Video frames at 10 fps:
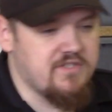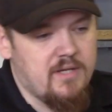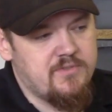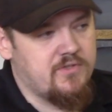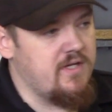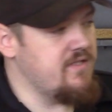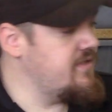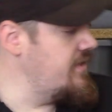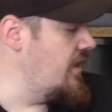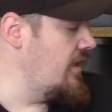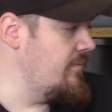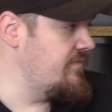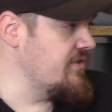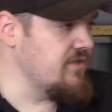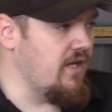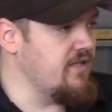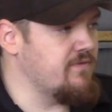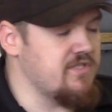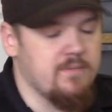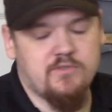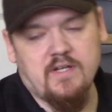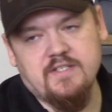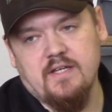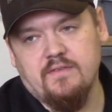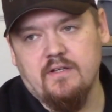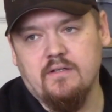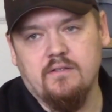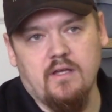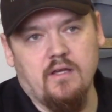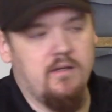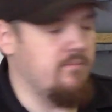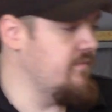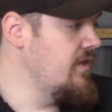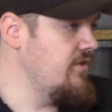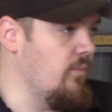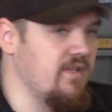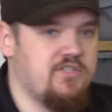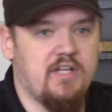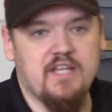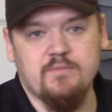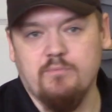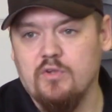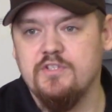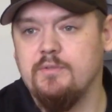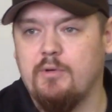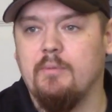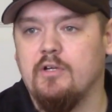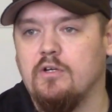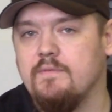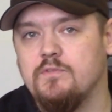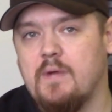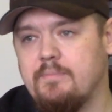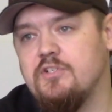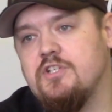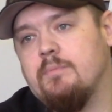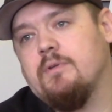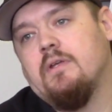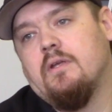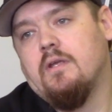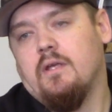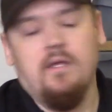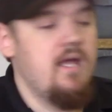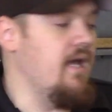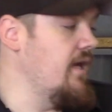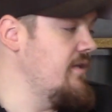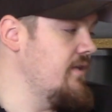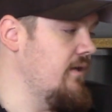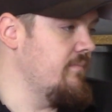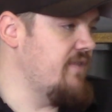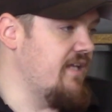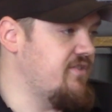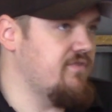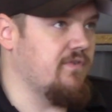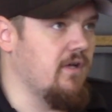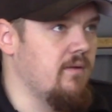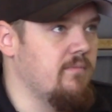substrates. There's a lot of different substrates out there. The one that you guys have mostly probably heard of is Chip, and that's from